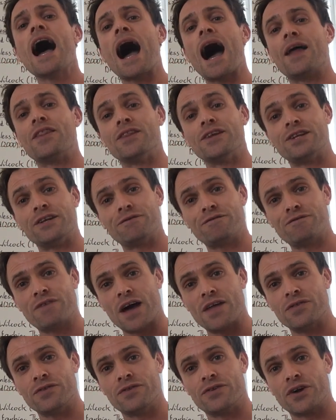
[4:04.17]
and the
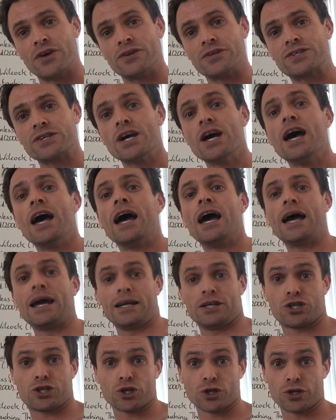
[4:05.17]
defendant
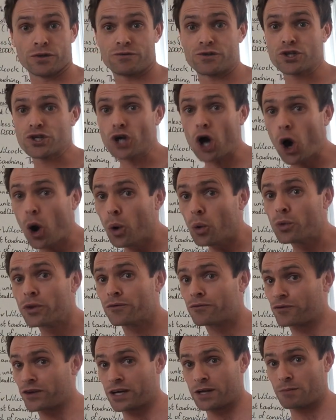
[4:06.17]
should have told the
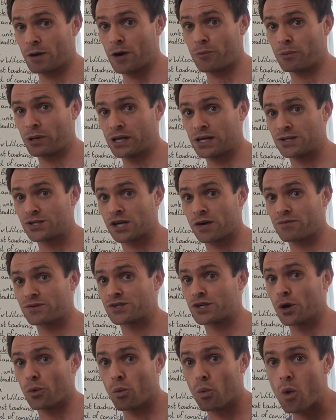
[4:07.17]
female police
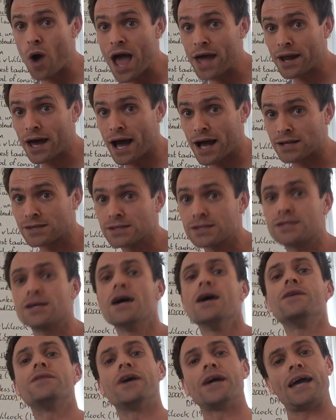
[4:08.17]
officer when asked
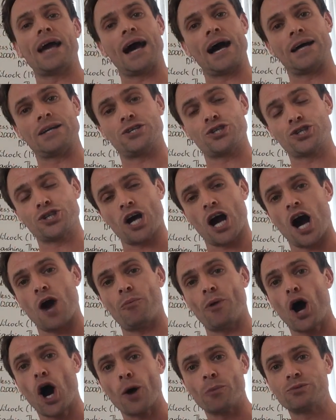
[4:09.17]
that he had
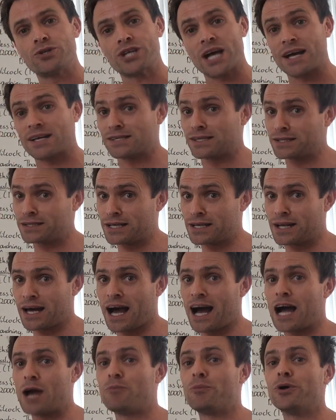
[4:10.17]
sharp objects, indeed a
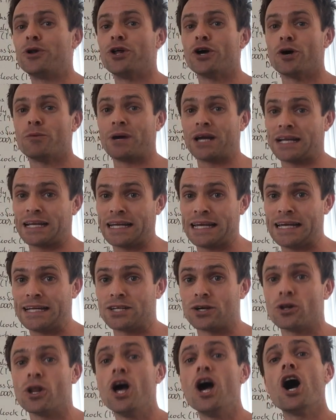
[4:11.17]
hypodermic
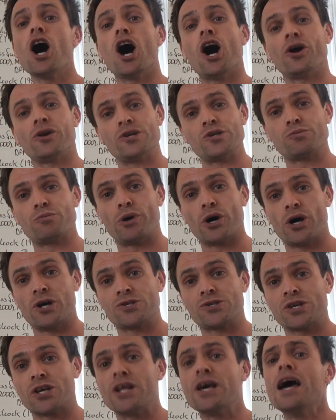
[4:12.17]
needle, on his
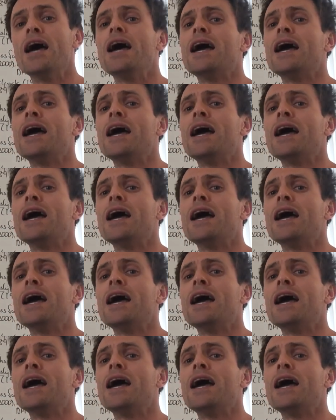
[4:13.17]
person.